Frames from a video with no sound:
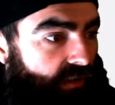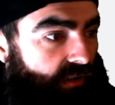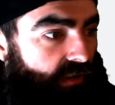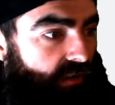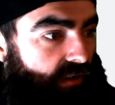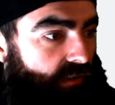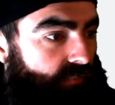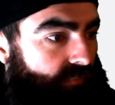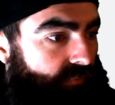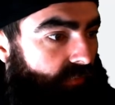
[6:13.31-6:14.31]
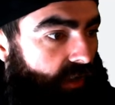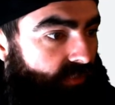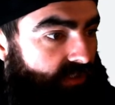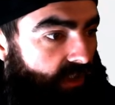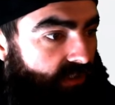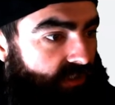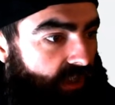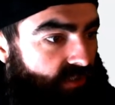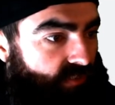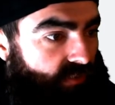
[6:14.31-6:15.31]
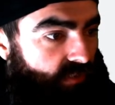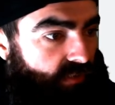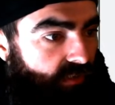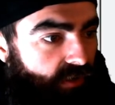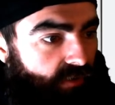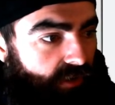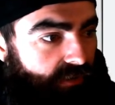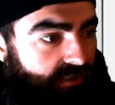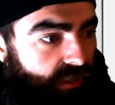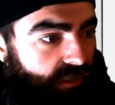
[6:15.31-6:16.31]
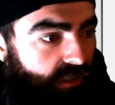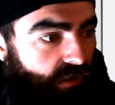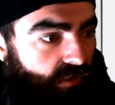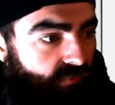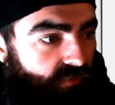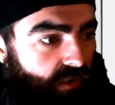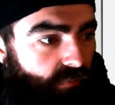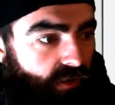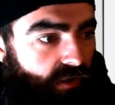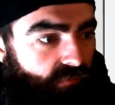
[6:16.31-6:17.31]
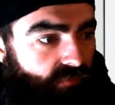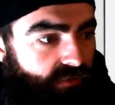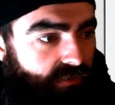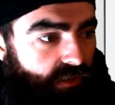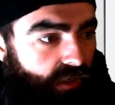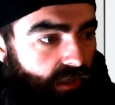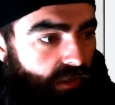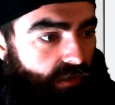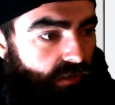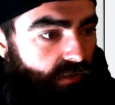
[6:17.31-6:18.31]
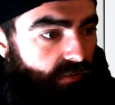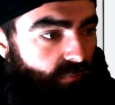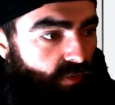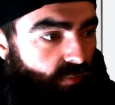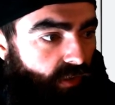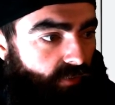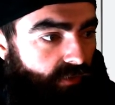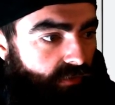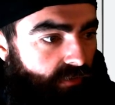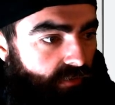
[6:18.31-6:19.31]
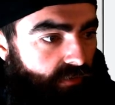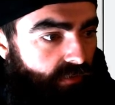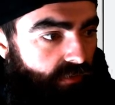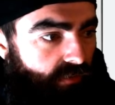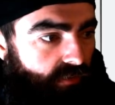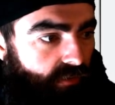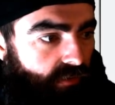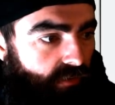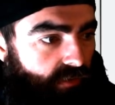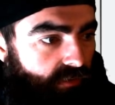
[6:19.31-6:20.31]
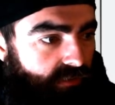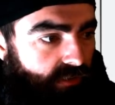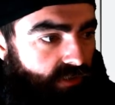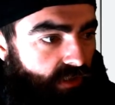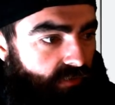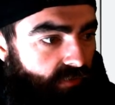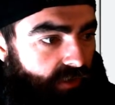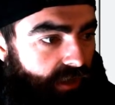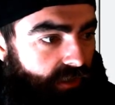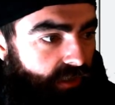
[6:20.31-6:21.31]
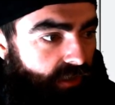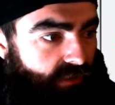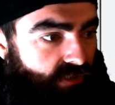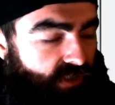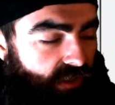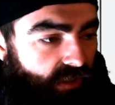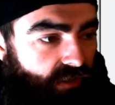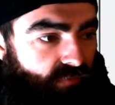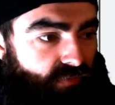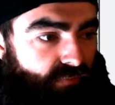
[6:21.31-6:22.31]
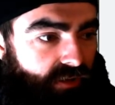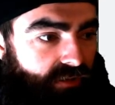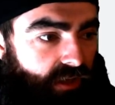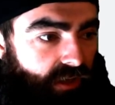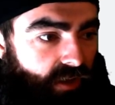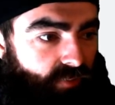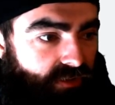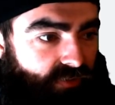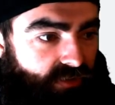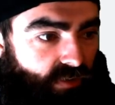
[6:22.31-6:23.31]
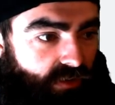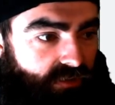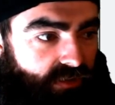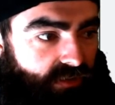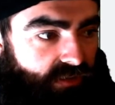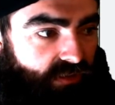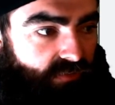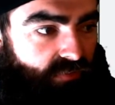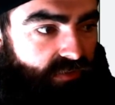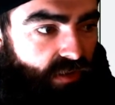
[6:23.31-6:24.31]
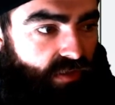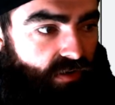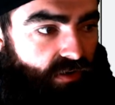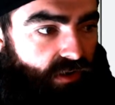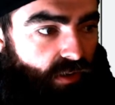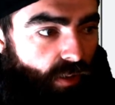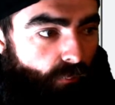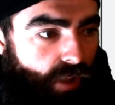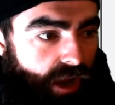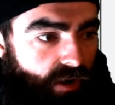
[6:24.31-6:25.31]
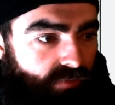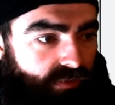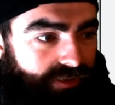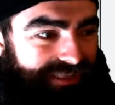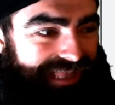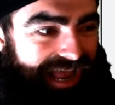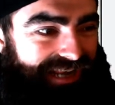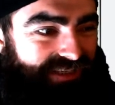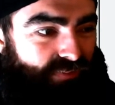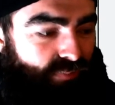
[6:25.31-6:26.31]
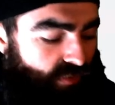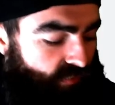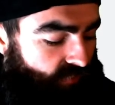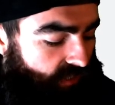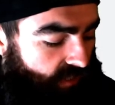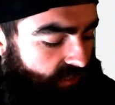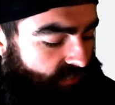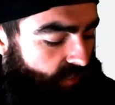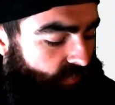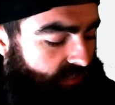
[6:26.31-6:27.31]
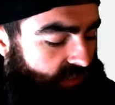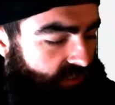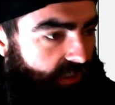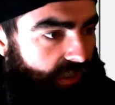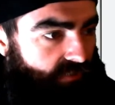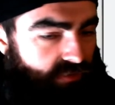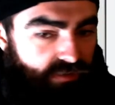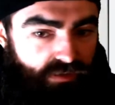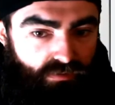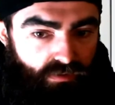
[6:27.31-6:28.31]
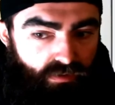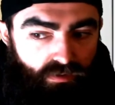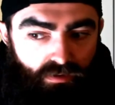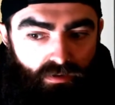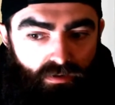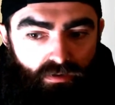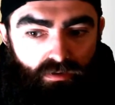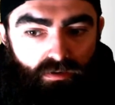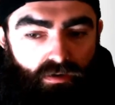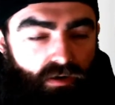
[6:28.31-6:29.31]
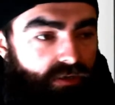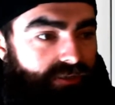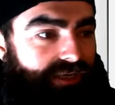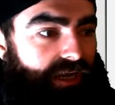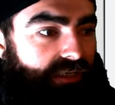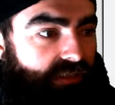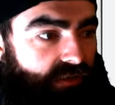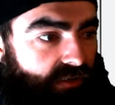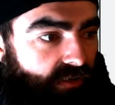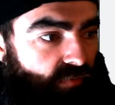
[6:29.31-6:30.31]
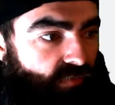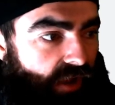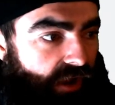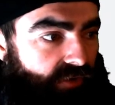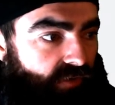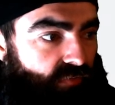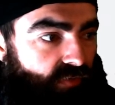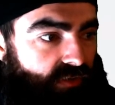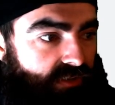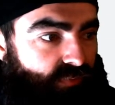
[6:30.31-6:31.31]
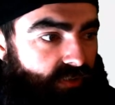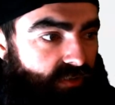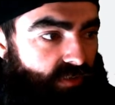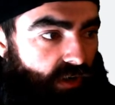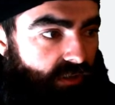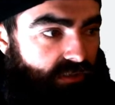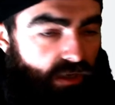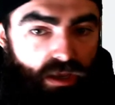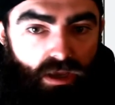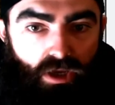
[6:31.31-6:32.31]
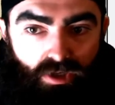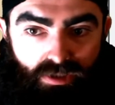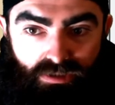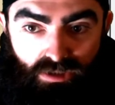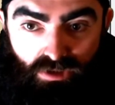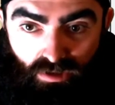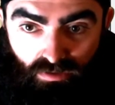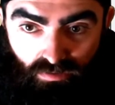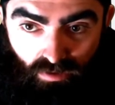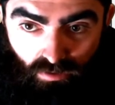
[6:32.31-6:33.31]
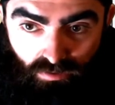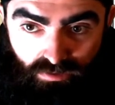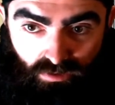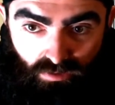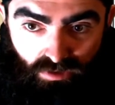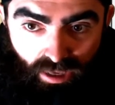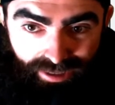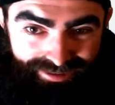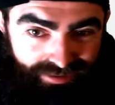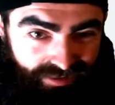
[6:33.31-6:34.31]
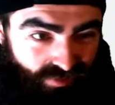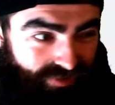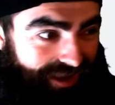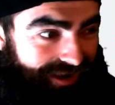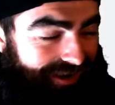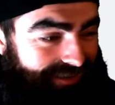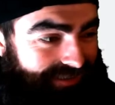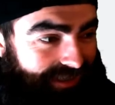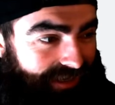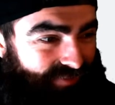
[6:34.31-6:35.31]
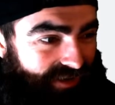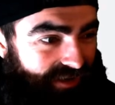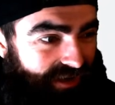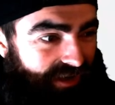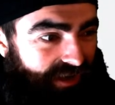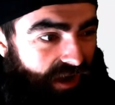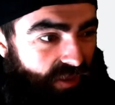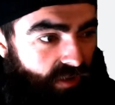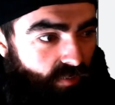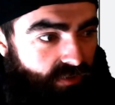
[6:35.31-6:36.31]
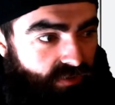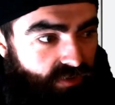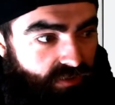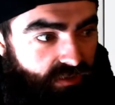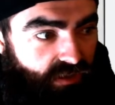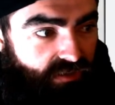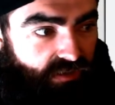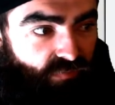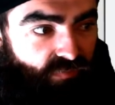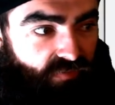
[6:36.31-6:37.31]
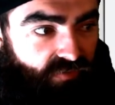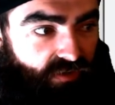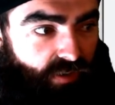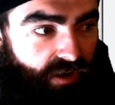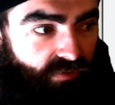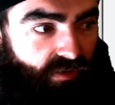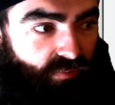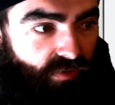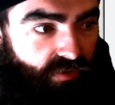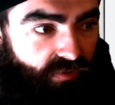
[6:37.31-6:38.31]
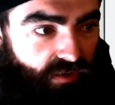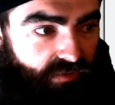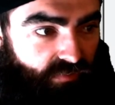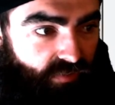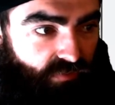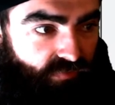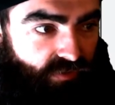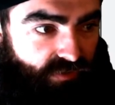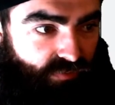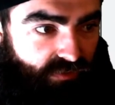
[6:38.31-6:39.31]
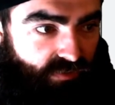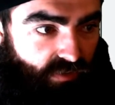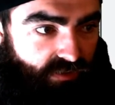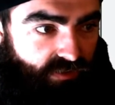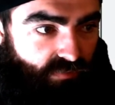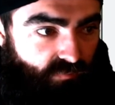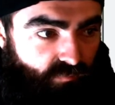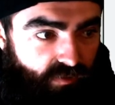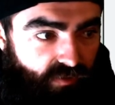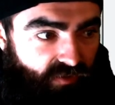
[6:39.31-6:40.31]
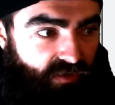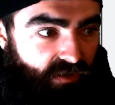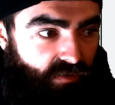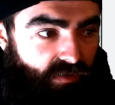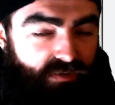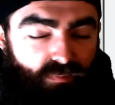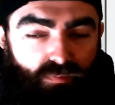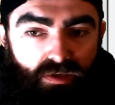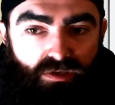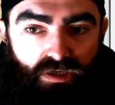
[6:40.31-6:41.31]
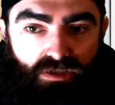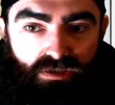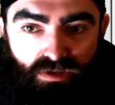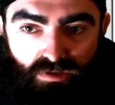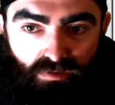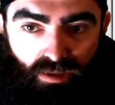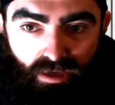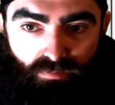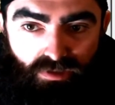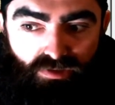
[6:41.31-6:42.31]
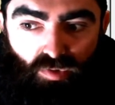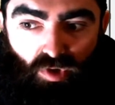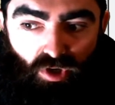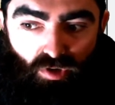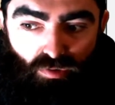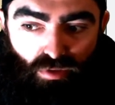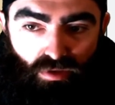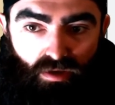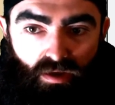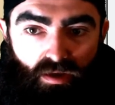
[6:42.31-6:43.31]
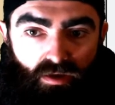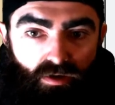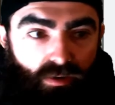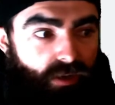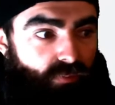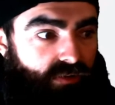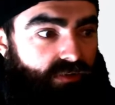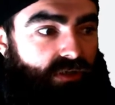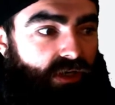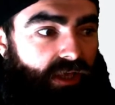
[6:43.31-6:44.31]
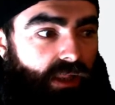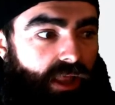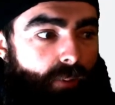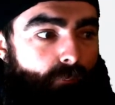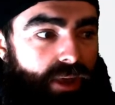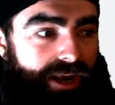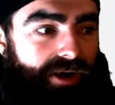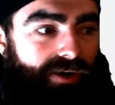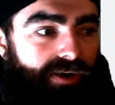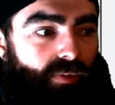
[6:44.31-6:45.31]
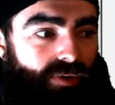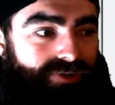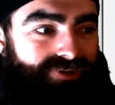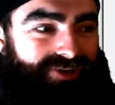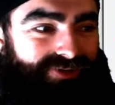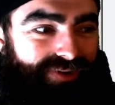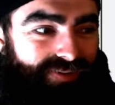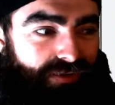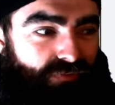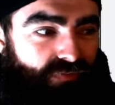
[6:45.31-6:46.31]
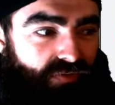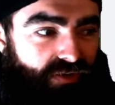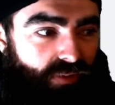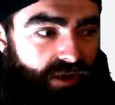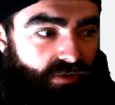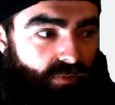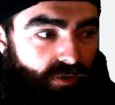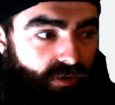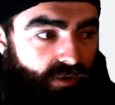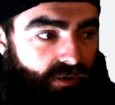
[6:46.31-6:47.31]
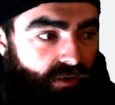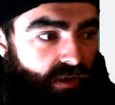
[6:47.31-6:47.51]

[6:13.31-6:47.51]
Got a massage scheduled later and excited to get off that recovery today. Boom, baby. Let's see. Jonathan Hernandez checking in for Monday. Got my split squats in, 16 reps at 30 pounds. Look at that. He's improving on his repetition count still. Oh, yeah. On his Kaizen factor for his split squats. Good to see, Jonathan, that you're still hanging in there with that Kaizen habit. I think once you start to get to the 50-pound number on that dumbbell for your split squats, you're really going to notice some big changes in your leg muscle girth. Your leg muscles are going to get a lot bigger once you get to around that 50-pound mark.